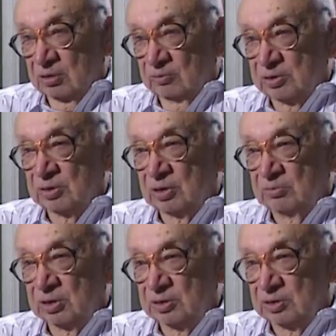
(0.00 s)
With
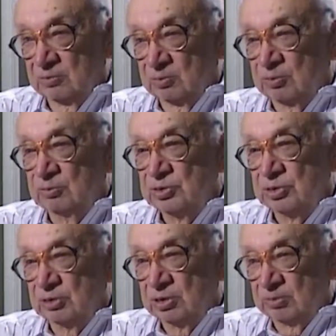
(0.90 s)
atomic engine, but we
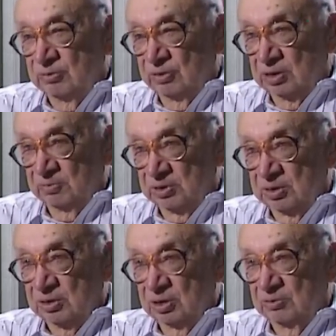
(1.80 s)
still kept
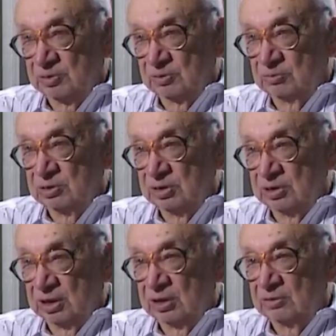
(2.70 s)
developing atomics, and we did
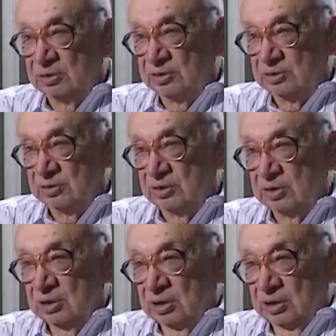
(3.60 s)
the ion engine
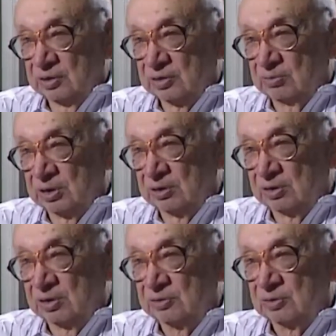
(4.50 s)
and some other
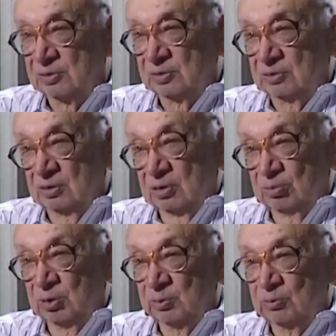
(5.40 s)
things that
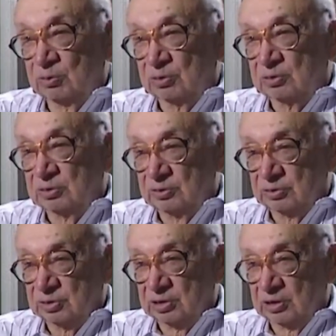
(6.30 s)
maybe the world could
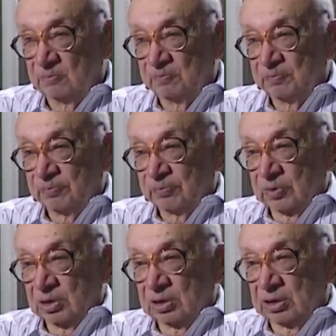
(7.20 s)
use today,
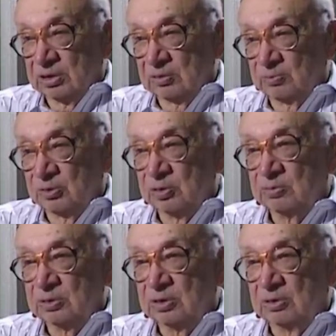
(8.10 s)
like the
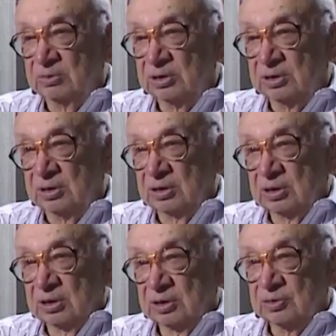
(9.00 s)
portable atomic
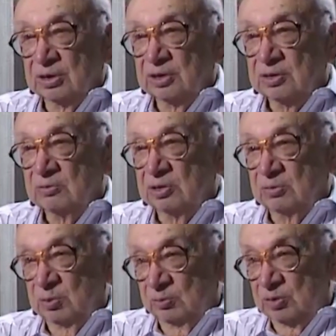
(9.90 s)
installation that went to
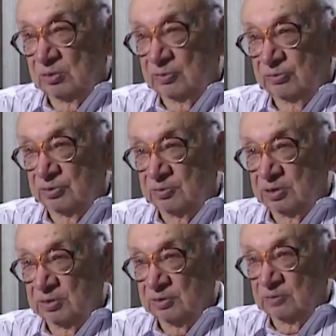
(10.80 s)
McMurdo Air Force
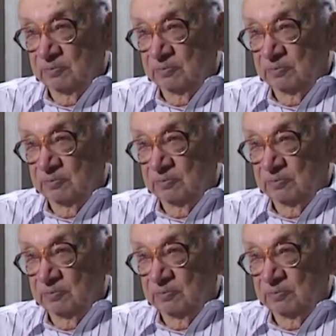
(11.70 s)
Base.